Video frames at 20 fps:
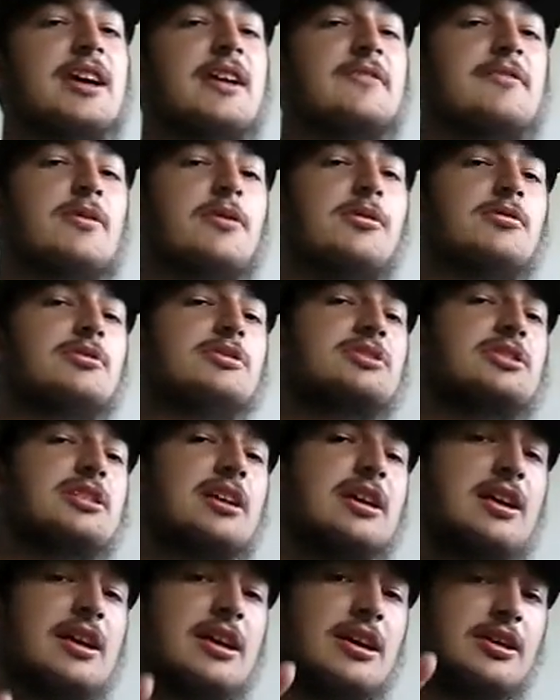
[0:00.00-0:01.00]
have holes
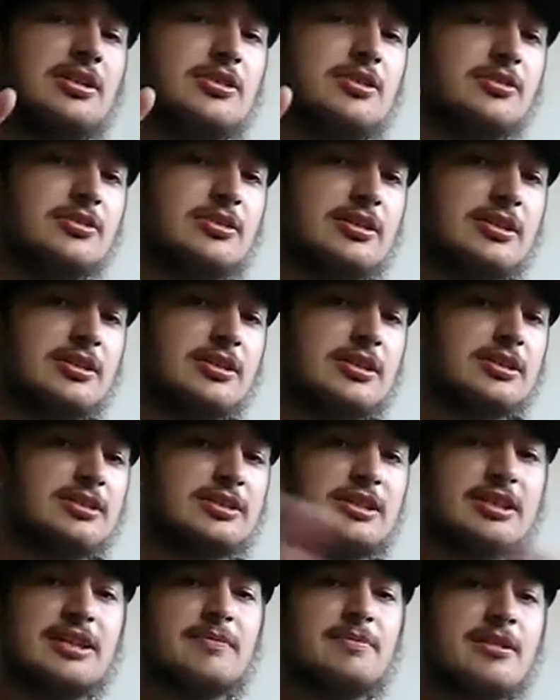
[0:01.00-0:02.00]
to
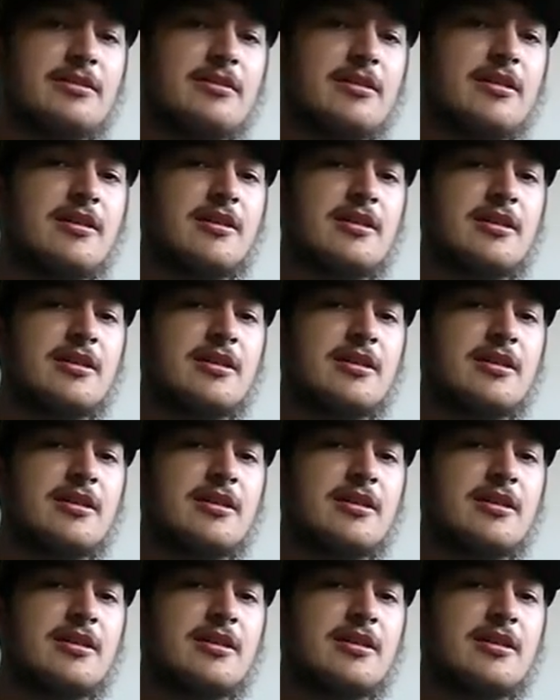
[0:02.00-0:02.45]
sleep in,